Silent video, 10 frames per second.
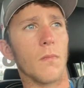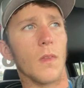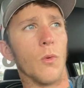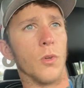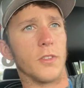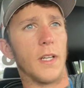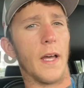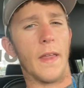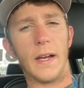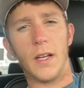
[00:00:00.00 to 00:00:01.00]
we'll see how
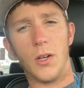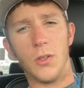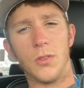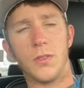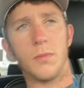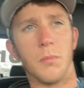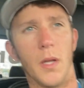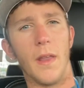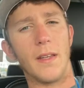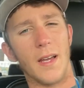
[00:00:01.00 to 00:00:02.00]
that goes,
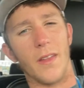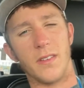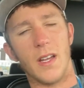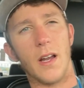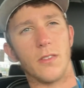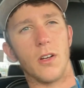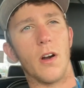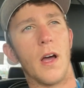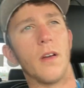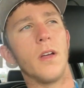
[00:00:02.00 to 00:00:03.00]
but that's how the site will start
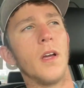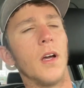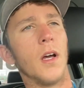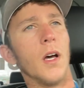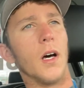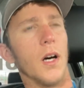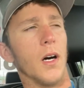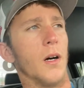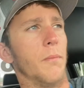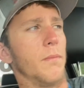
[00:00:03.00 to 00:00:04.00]
out.
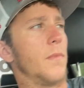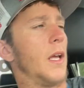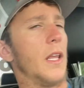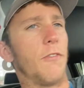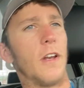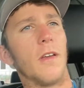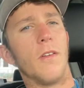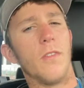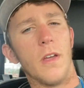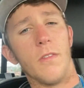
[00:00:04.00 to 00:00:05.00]
And if any,
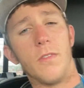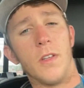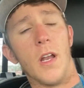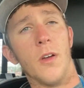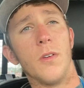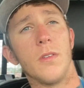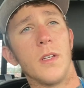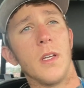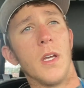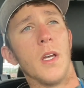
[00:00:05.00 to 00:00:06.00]

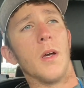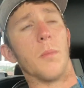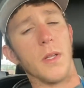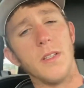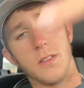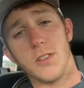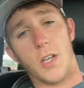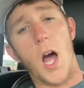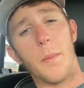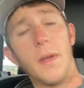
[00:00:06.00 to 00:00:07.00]
please just
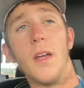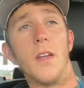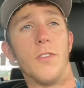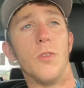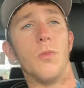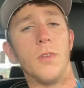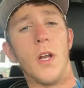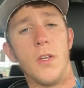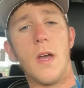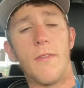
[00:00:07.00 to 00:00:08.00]
comment if you
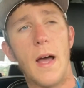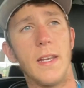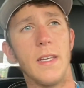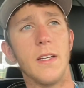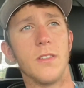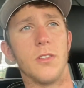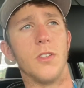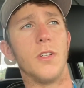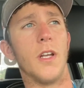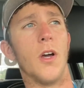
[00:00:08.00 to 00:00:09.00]
have ideas,
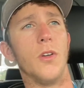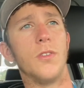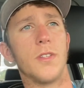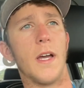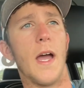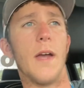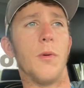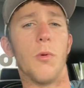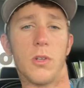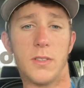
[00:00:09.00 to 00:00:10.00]
or you say, hey, we
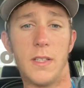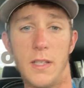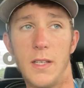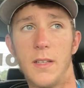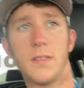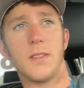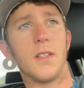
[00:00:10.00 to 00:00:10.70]
want to see this.